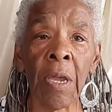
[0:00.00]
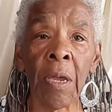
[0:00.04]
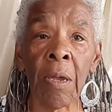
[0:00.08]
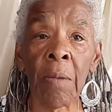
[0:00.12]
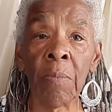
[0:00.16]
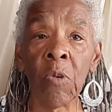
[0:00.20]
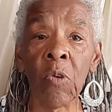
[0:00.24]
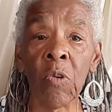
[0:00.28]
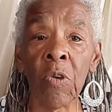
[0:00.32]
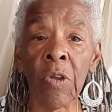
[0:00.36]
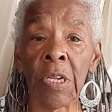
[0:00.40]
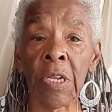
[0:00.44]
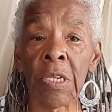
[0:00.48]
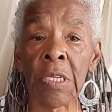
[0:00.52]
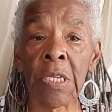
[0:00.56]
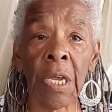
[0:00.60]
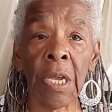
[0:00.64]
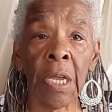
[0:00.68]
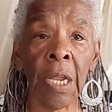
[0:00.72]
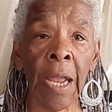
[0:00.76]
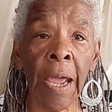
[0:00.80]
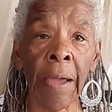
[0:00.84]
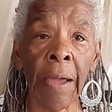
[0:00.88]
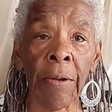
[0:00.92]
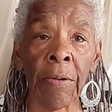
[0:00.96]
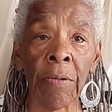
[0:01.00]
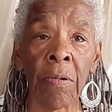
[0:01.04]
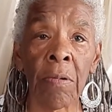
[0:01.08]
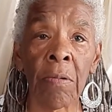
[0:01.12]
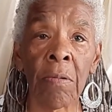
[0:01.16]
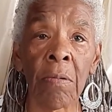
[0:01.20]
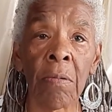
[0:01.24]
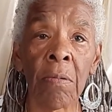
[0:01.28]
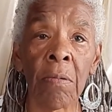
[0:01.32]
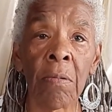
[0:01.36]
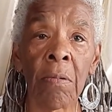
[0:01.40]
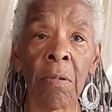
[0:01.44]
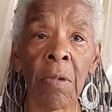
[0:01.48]
I'm going to take it out,
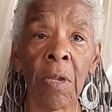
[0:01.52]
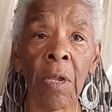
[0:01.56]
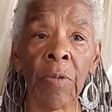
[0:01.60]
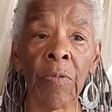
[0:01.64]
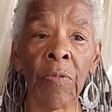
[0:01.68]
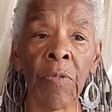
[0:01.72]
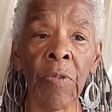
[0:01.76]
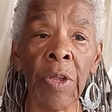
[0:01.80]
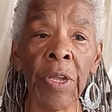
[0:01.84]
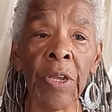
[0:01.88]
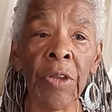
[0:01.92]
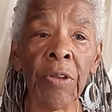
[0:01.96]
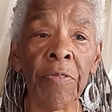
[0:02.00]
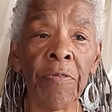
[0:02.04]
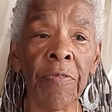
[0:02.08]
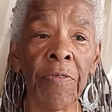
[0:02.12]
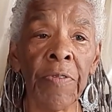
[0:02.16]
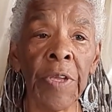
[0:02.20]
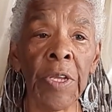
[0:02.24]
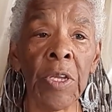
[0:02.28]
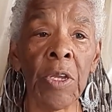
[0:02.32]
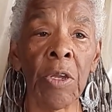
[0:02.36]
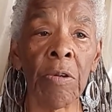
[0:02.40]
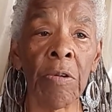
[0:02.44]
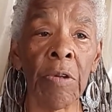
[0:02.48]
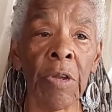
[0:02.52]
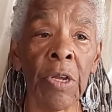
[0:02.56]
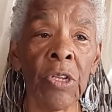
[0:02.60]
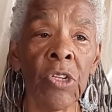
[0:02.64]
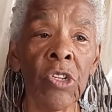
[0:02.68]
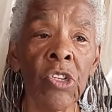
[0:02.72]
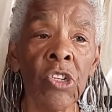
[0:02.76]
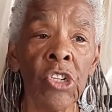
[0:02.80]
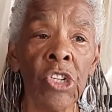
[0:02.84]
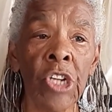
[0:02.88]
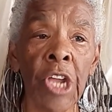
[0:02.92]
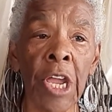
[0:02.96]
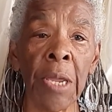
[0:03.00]
reconfigure its
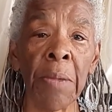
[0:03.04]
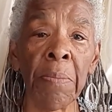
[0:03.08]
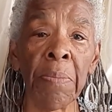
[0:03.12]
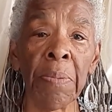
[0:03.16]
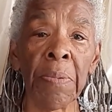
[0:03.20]
shape,